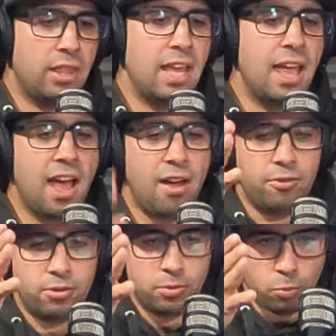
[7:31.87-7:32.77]
They
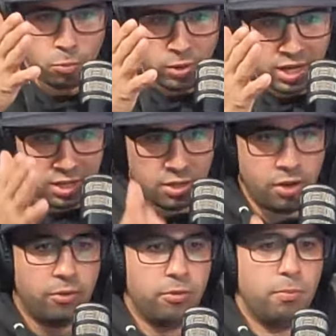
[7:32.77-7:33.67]
have ways
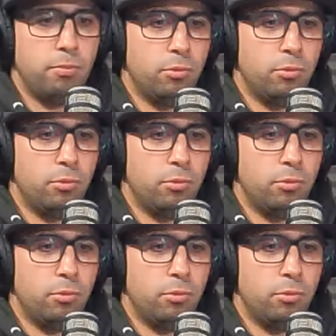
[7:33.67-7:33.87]
of